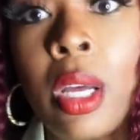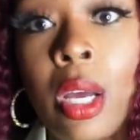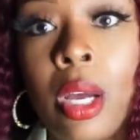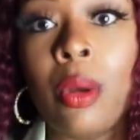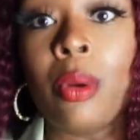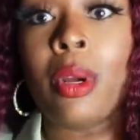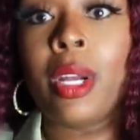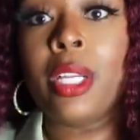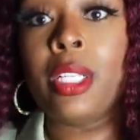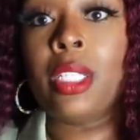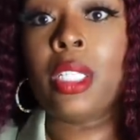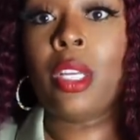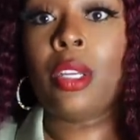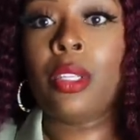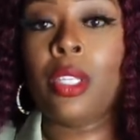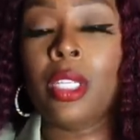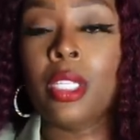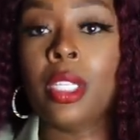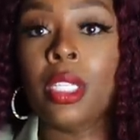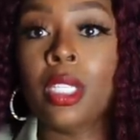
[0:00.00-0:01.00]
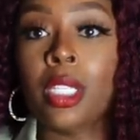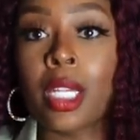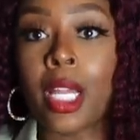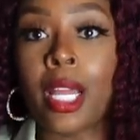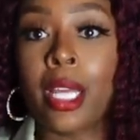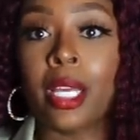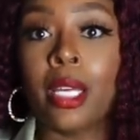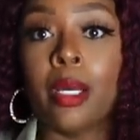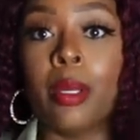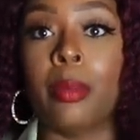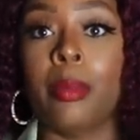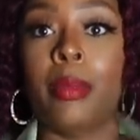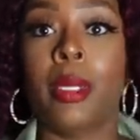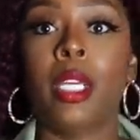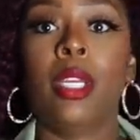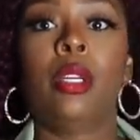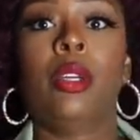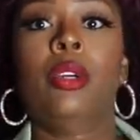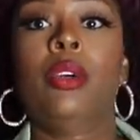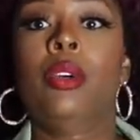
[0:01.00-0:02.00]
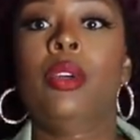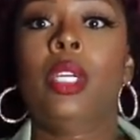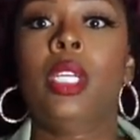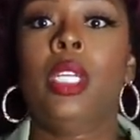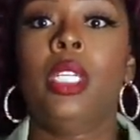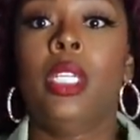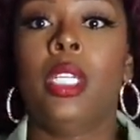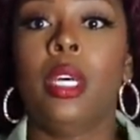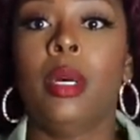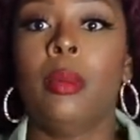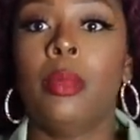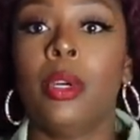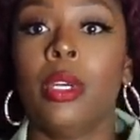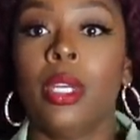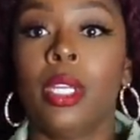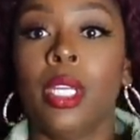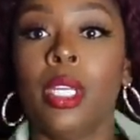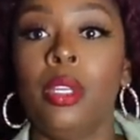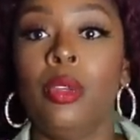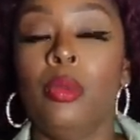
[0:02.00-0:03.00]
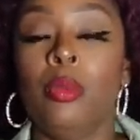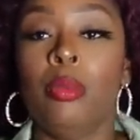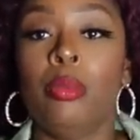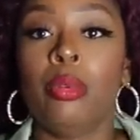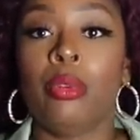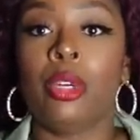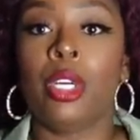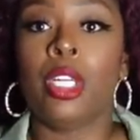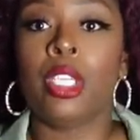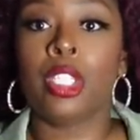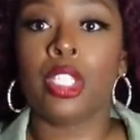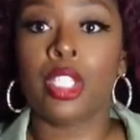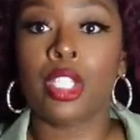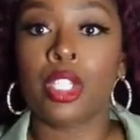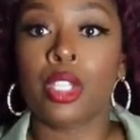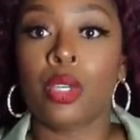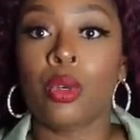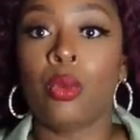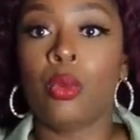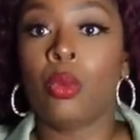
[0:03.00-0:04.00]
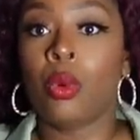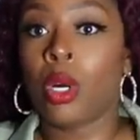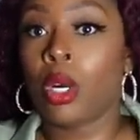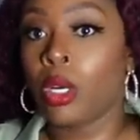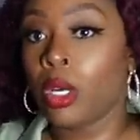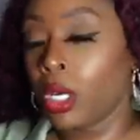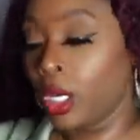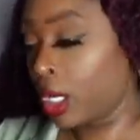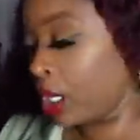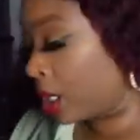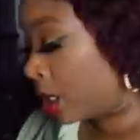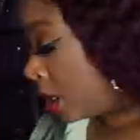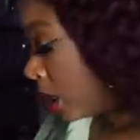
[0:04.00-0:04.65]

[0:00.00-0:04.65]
Alright, so this is like a mint green number, a cute brunch work.